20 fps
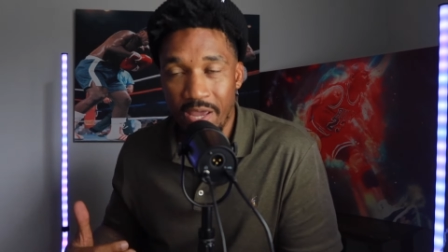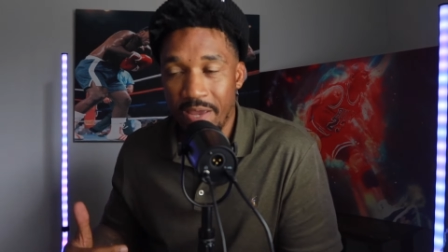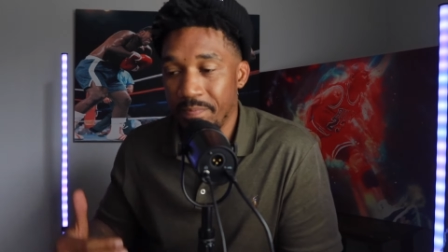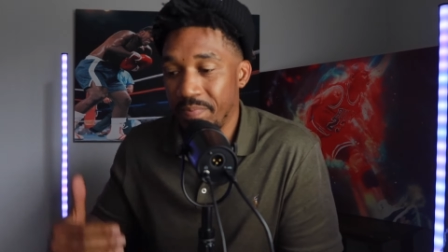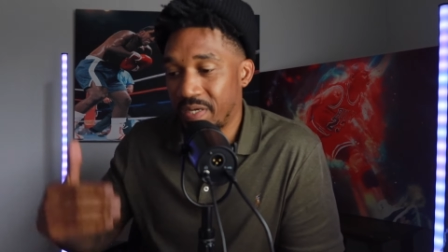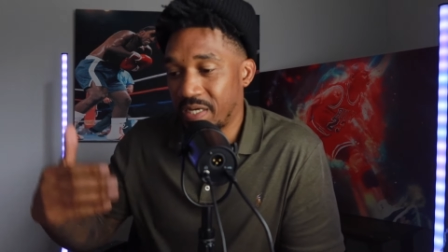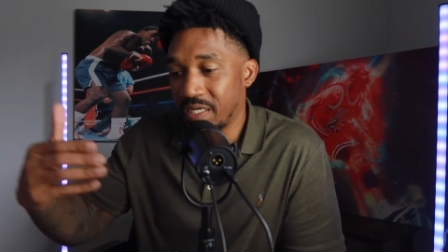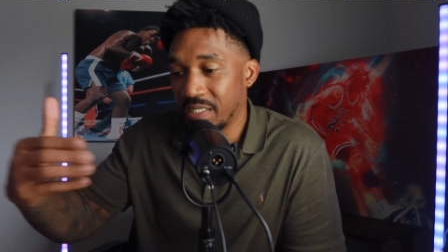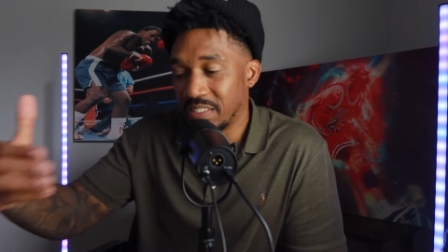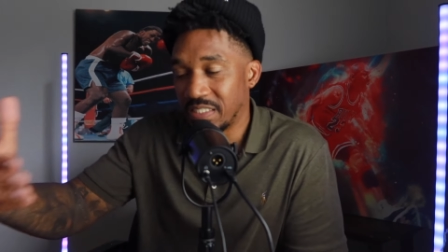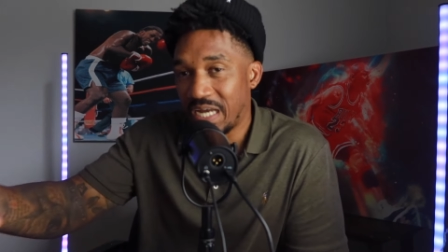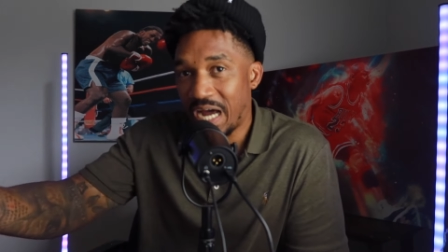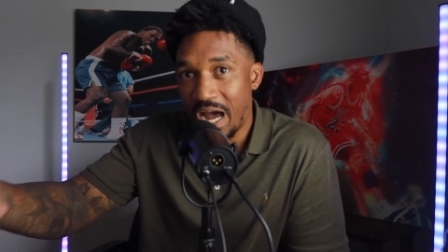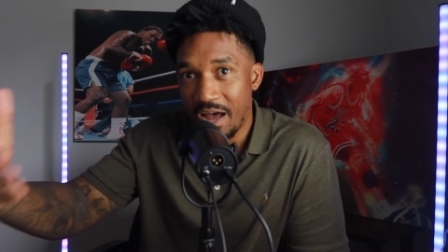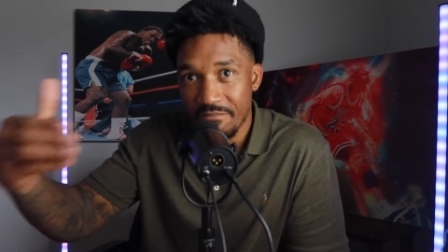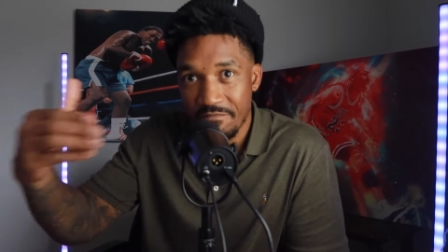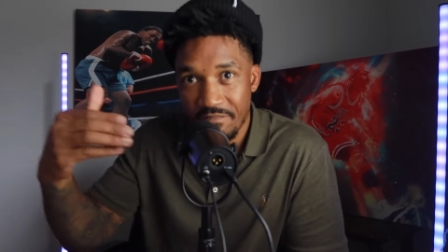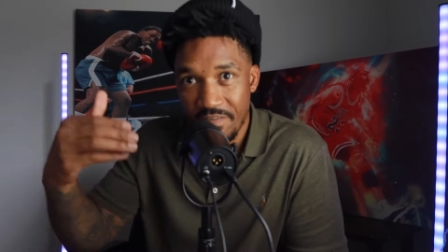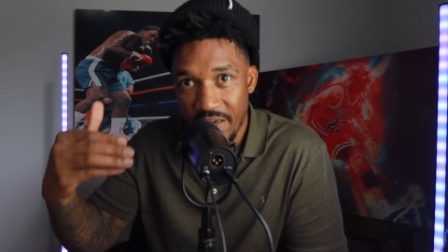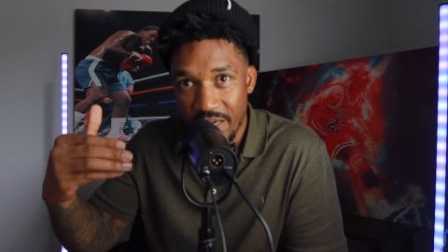And because
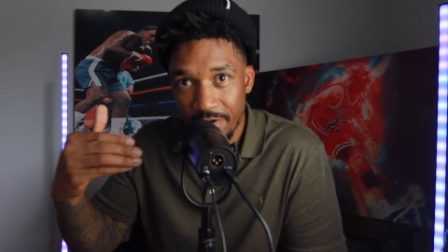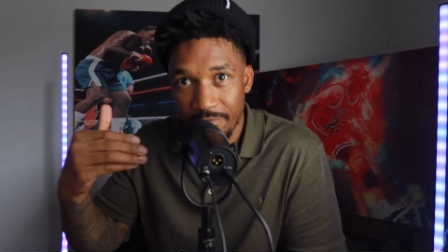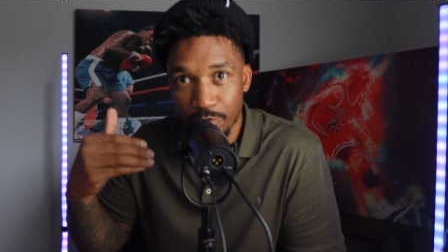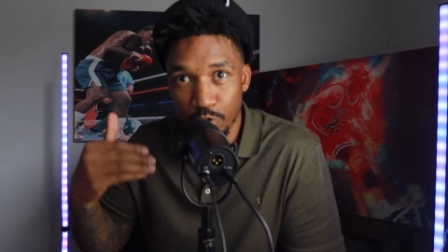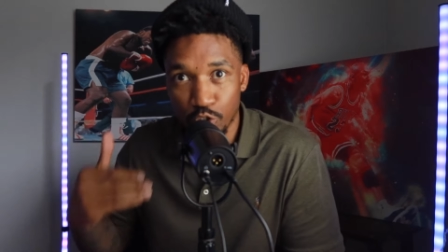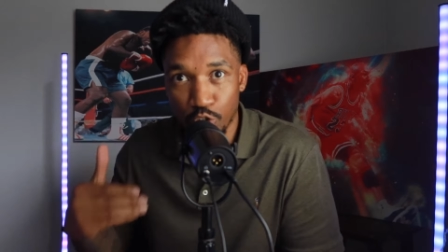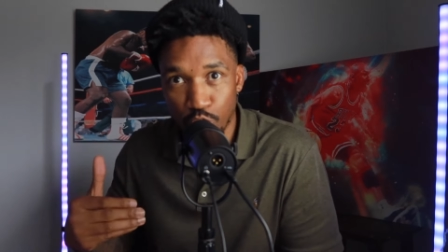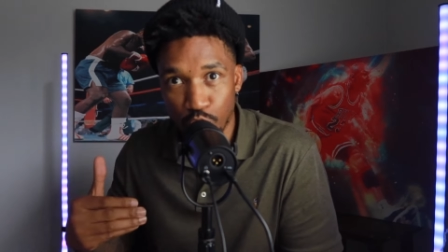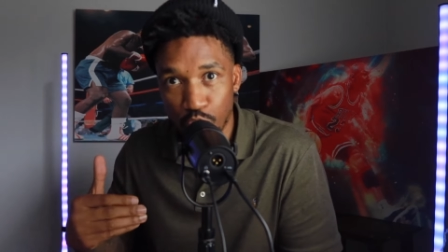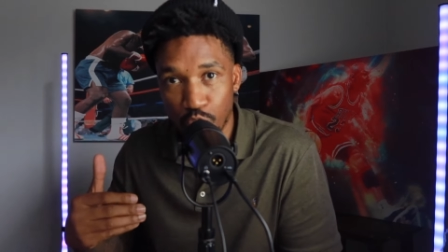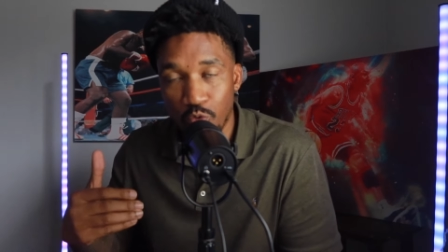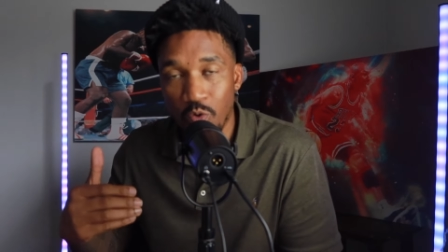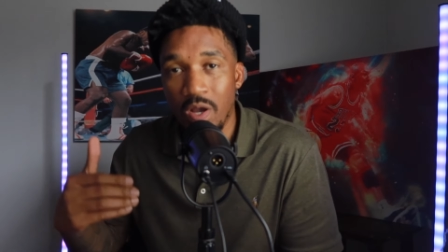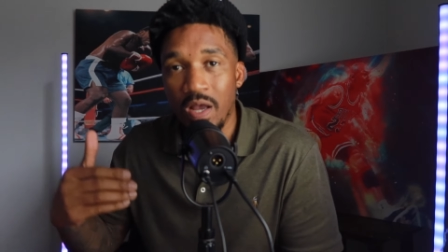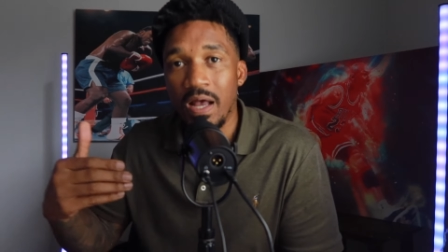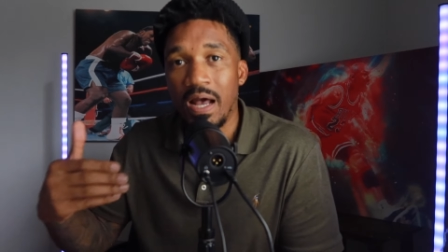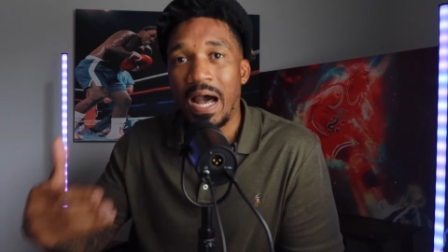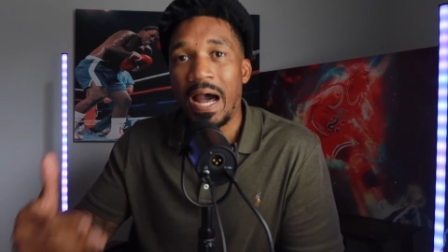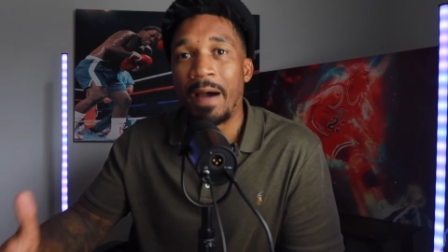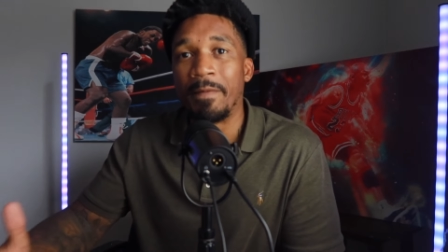God favors you,
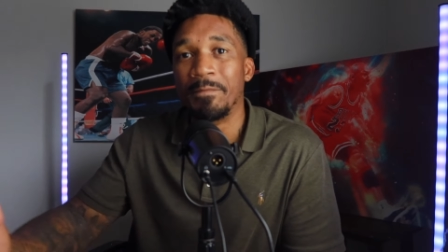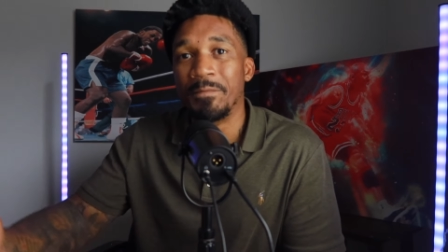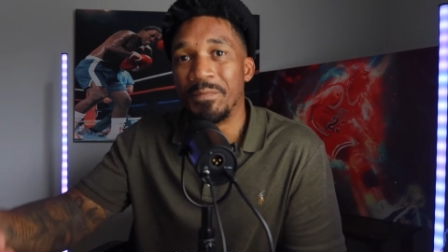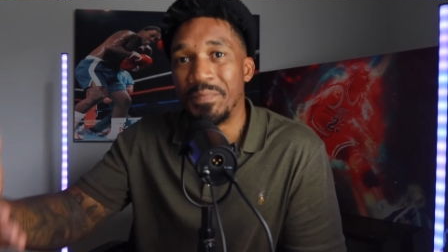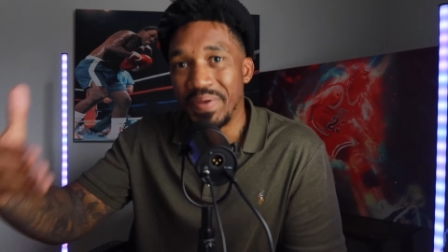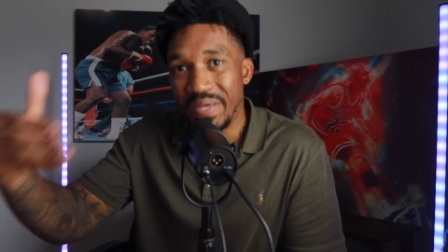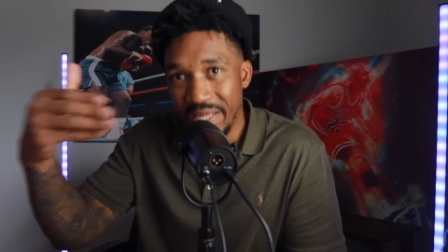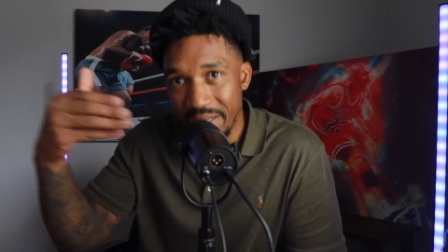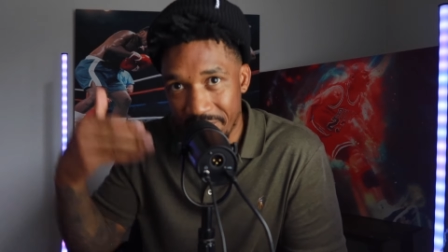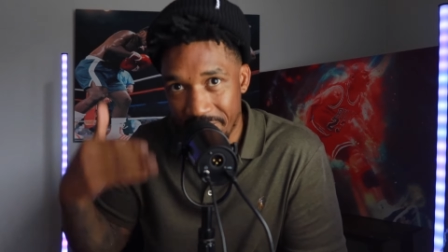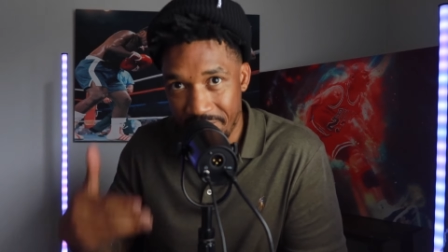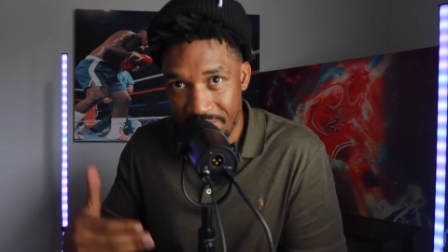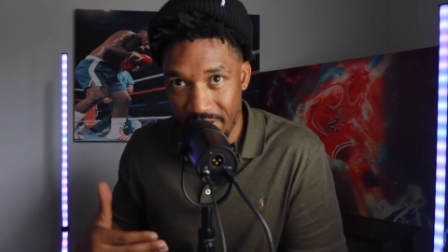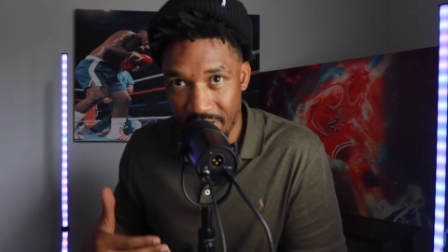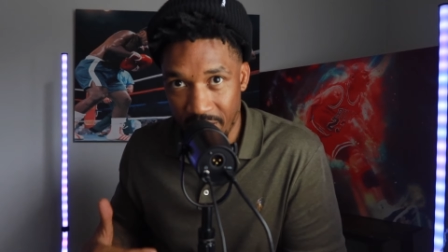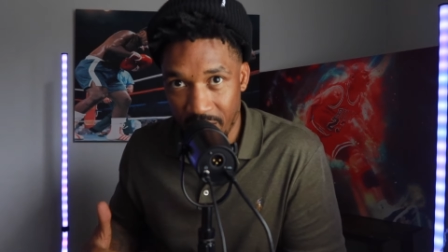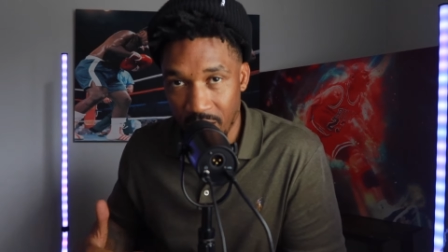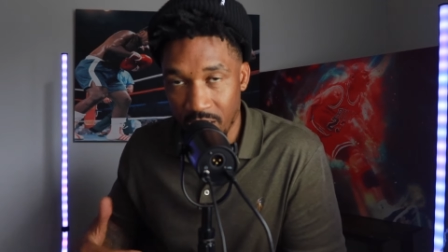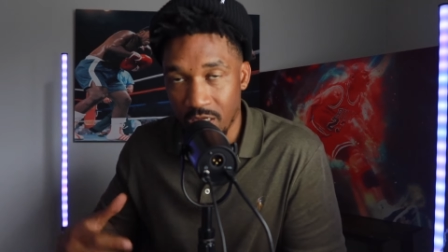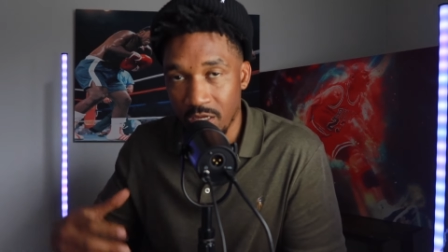I'm
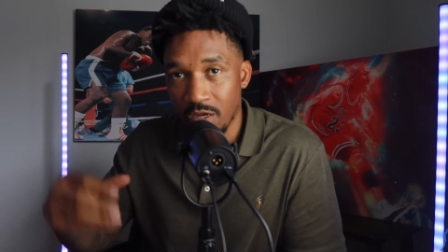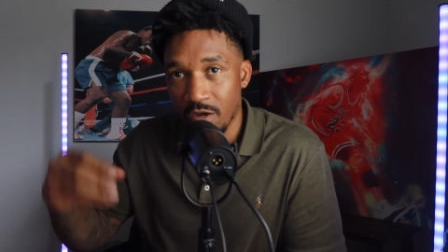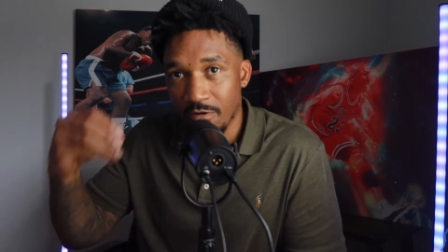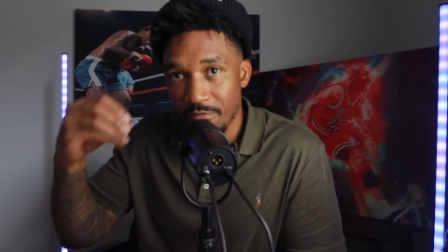benefiting